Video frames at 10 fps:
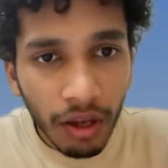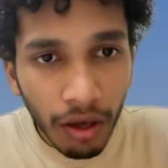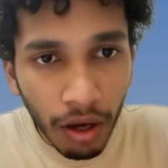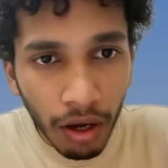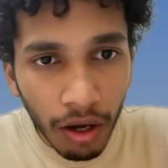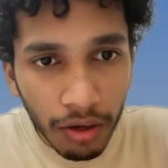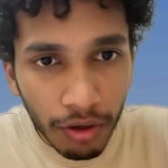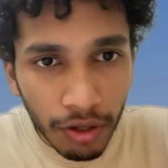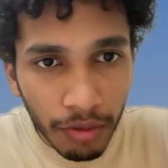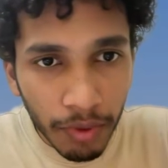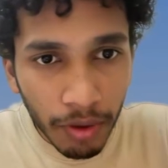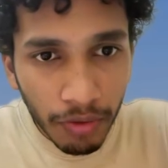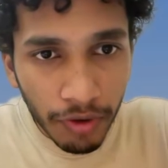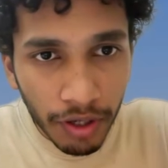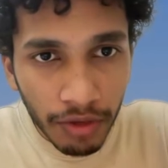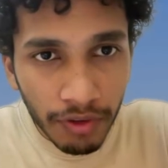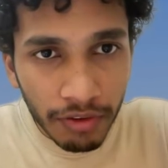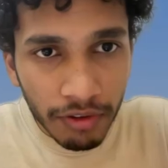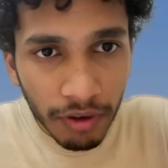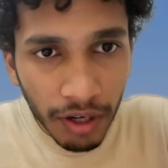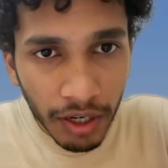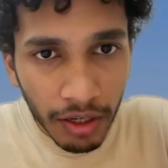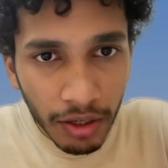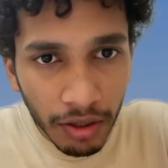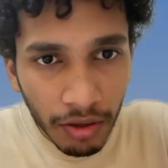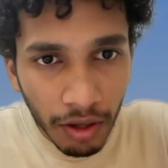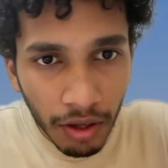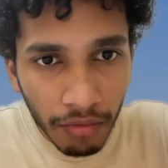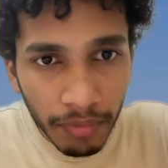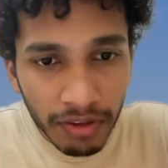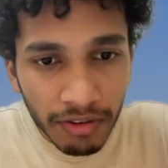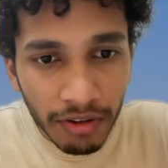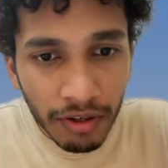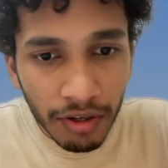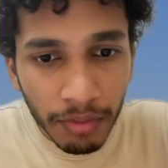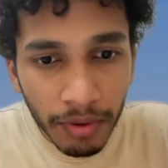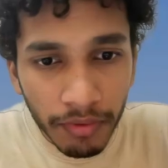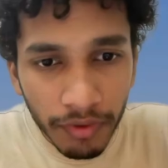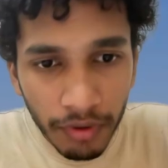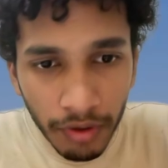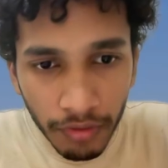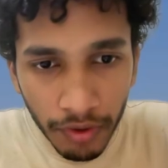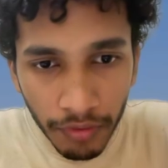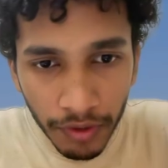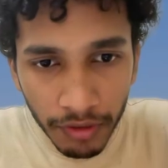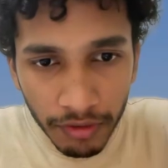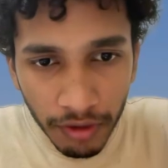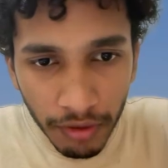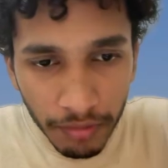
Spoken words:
talking about for a given j. All right, I've mentioned it above. For a fixed j,